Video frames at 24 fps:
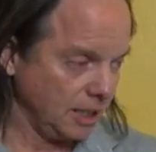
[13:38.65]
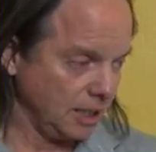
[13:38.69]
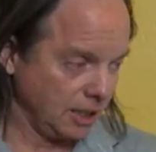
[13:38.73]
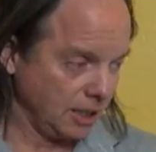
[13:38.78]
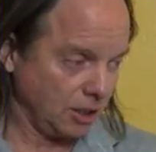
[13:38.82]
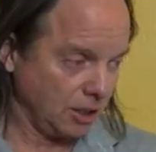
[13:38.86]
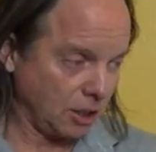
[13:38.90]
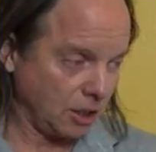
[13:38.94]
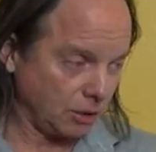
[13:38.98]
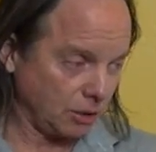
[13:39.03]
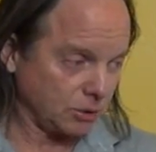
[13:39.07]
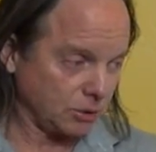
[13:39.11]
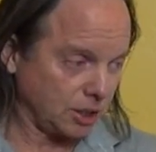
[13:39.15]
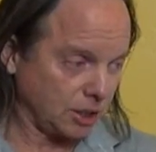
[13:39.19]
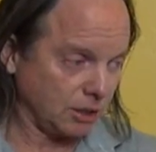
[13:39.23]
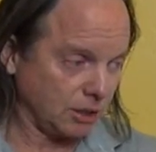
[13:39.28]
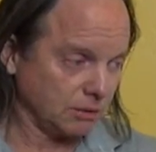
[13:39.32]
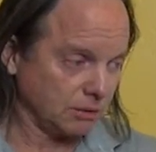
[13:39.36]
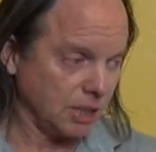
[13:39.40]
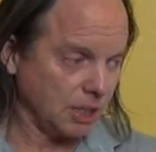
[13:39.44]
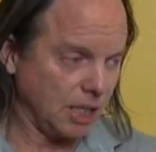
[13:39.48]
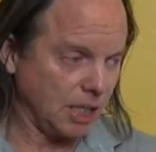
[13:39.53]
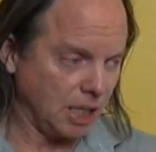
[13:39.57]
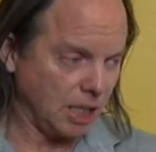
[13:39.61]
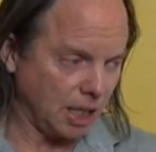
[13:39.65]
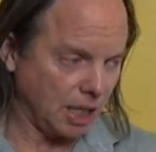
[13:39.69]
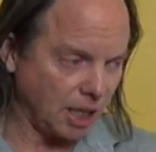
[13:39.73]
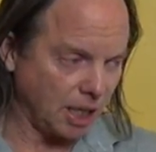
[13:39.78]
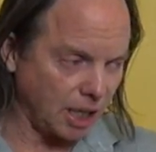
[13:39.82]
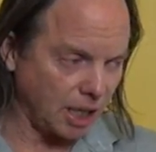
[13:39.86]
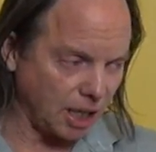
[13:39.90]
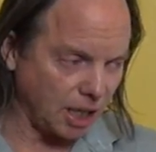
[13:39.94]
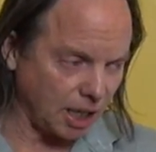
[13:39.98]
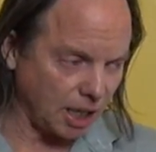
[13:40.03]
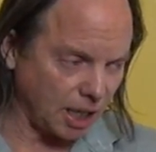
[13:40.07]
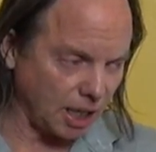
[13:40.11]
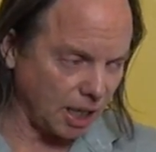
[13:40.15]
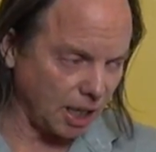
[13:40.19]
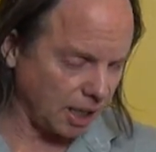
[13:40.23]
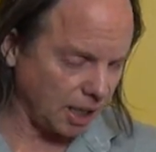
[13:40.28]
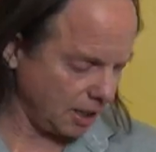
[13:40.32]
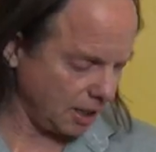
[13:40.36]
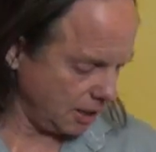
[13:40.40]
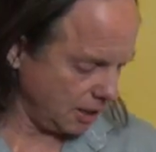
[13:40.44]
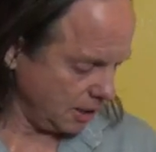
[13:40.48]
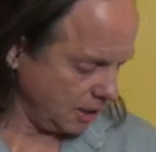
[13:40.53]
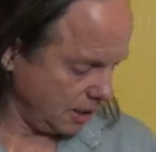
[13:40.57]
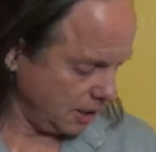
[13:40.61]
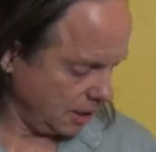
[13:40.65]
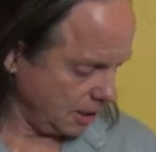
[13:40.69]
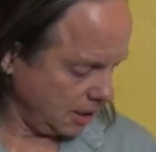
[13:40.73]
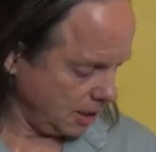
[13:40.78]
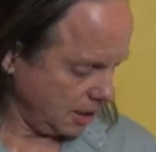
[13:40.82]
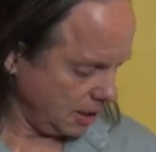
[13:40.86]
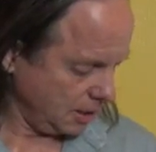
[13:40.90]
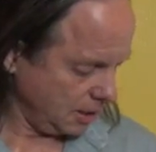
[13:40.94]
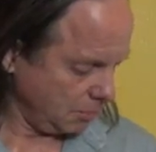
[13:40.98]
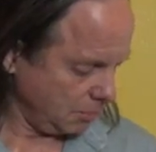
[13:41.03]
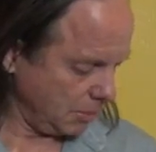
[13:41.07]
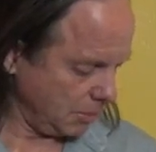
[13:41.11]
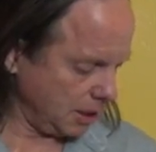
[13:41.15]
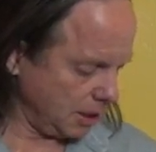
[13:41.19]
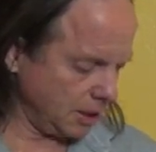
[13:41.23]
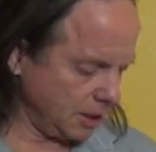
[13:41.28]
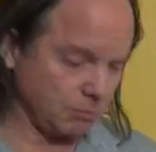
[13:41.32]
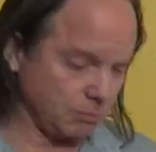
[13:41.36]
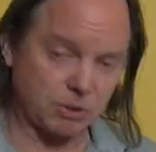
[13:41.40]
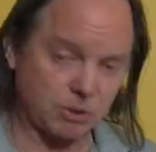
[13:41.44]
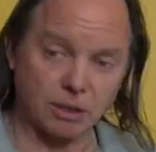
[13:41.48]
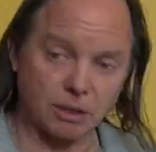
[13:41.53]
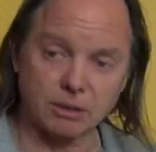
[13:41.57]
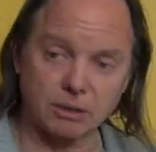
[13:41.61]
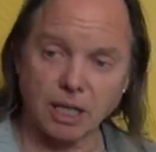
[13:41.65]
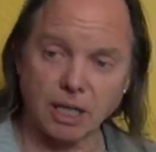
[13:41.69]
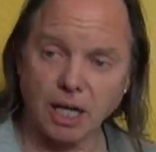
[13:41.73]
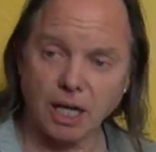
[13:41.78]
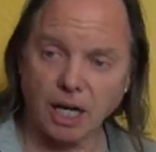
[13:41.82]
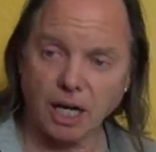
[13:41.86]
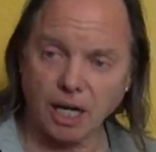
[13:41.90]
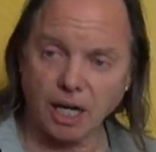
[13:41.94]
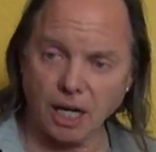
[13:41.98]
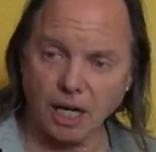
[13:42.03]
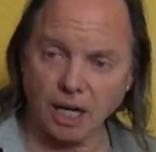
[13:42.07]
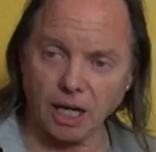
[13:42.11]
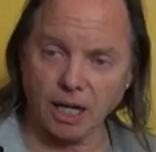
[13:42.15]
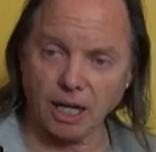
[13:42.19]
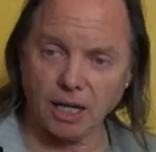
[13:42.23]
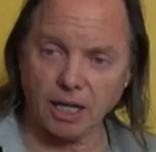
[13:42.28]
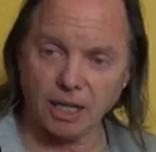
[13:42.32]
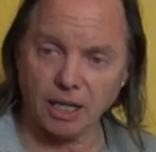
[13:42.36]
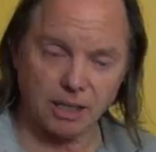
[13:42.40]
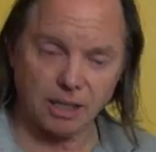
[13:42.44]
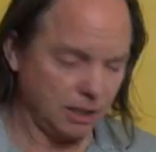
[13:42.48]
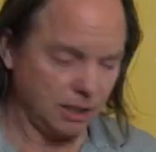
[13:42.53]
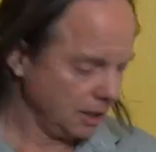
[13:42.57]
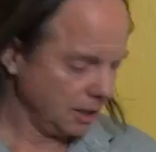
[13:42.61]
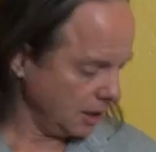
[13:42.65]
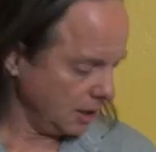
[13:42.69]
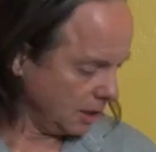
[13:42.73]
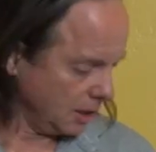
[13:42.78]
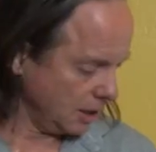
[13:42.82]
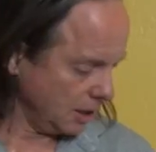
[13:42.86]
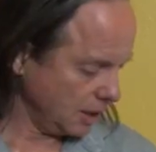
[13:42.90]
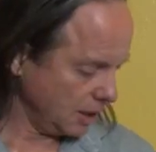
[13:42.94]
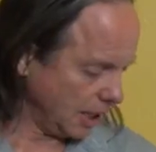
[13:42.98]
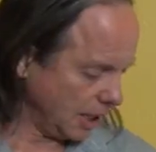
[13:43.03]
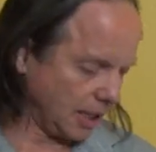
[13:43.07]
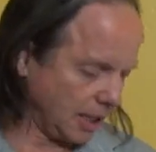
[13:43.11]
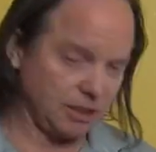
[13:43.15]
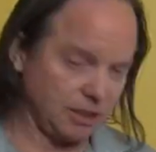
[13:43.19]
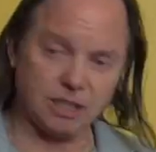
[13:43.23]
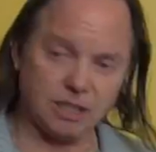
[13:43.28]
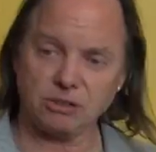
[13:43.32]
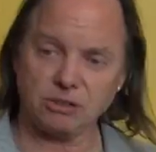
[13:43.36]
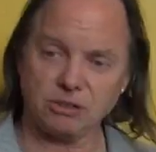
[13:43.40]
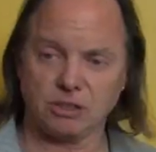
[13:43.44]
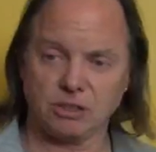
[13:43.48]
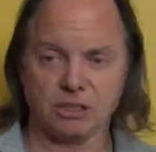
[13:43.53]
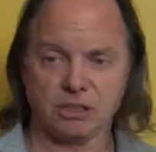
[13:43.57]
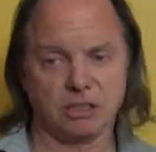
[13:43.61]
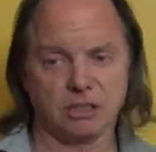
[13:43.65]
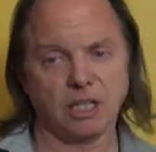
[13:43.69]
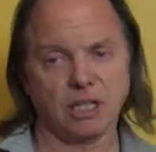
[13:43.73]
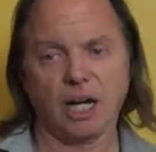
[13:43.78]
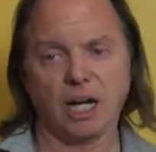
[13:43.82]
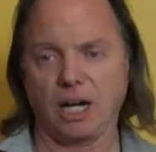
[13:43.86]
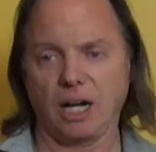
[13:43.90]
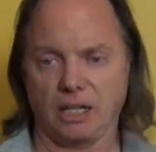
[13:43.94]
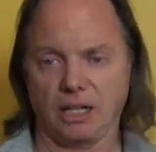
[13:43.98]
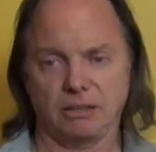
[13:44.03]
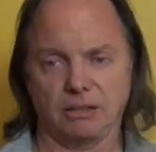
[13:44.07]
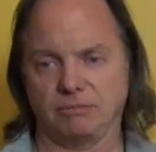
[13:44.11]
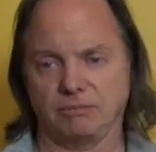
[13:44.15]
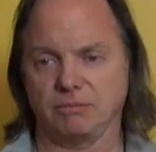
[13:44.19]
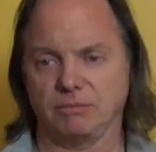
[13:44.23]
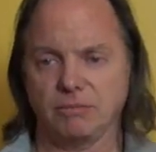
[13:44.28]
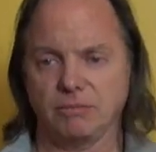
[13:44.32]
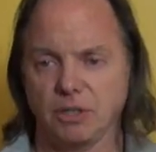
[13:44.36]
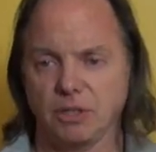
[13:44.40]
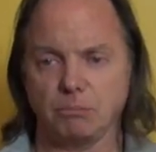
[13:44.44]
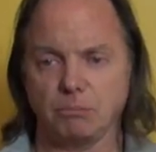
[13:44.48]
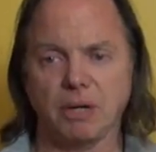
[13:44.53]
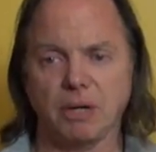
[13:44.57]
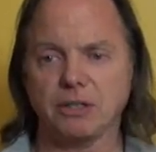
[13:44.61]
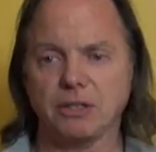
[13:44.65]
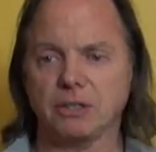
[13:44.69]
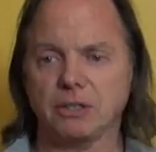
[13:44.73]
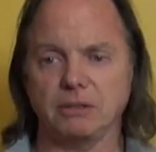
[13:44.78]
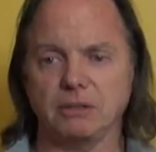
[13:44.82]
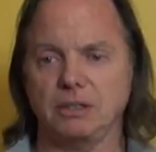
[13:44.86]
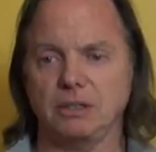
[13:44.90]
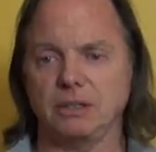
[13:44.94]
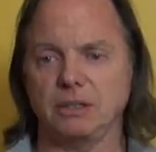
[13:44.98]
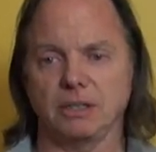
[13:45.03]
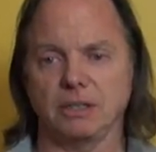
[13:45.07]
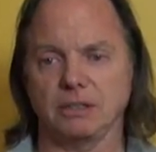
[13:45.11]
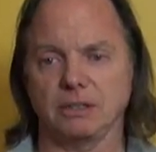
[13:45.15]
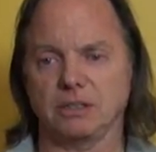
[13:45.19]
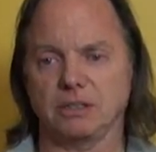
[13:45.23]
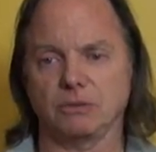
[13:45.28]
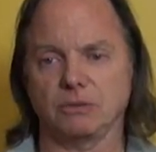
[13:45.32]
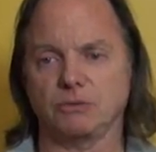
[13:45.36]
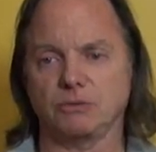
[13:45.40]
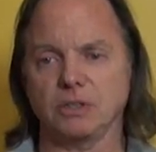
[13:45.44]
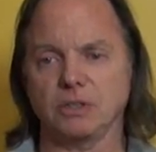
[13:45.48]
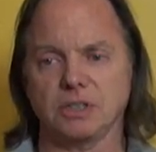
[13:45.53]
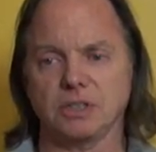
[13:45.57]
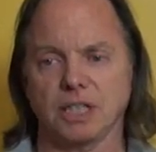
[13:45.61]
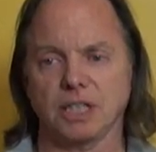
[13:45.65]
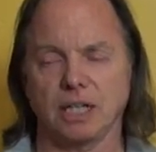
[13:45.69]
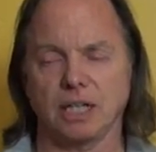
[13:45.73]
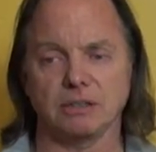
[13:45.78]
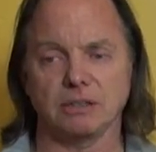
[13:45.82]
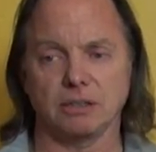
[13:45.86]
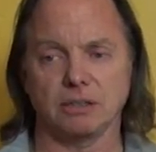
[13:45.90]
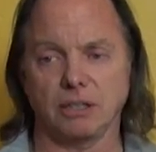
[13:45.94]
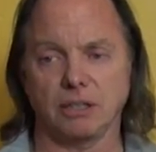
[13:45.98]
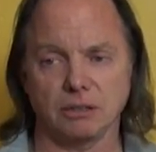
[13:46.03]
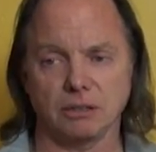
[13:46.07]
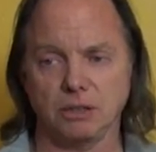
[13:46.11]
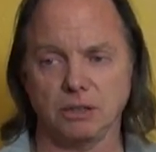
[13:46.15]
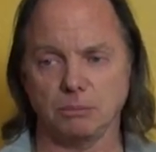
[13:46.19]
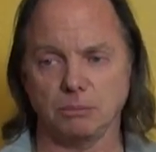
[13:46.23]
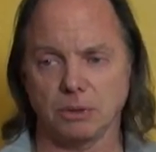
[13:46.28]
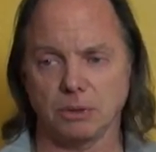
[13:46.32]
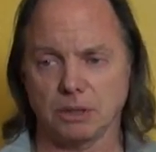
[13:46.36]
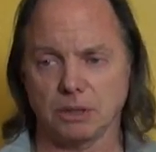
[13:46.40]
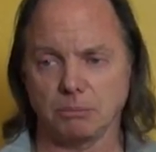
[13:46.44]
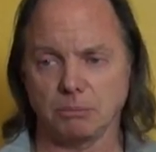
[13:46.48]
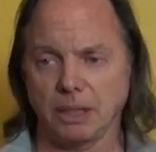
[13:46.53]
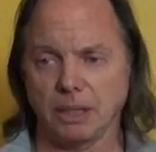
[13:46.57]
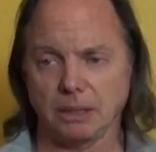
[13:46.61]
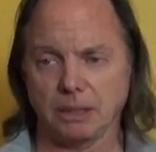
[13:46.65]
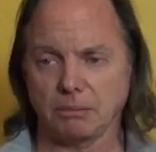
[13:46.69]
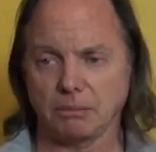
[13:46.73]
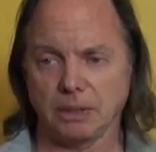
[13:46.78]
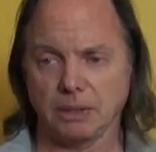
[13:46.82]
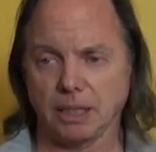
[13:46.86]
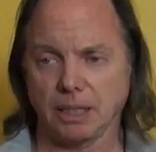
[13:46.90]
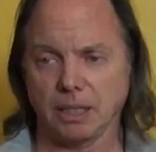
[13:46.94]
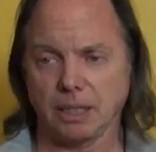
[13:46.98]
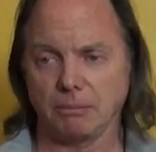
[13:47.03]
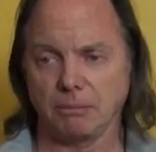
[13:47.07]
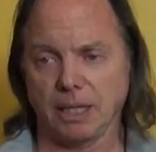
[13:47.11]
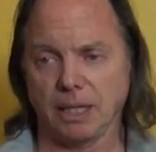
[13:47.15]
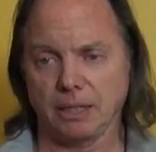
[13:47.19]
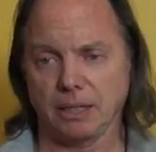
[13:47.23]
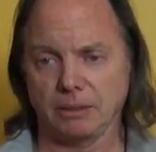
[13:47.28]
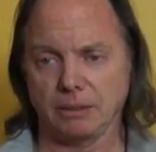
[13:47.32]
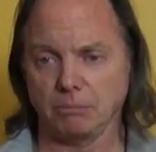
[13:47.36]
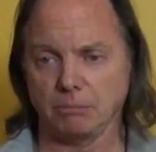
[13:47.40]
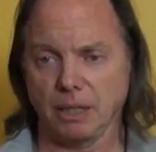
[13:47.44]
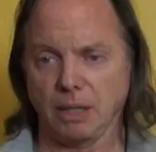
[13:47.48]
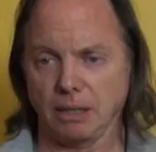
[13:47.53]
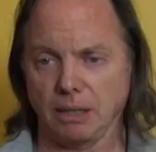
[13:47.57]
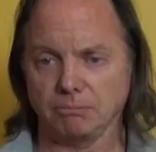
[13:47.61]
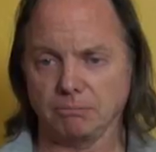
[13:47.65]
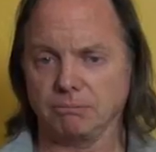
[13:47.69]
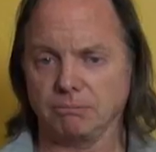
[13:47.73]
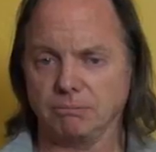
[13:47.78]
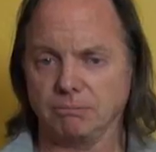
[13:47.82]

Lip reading: Low tone, ah. Medium tone, ha. And then just ah. The mother, you know, it's the first sound that all humans make when they come out of their mom.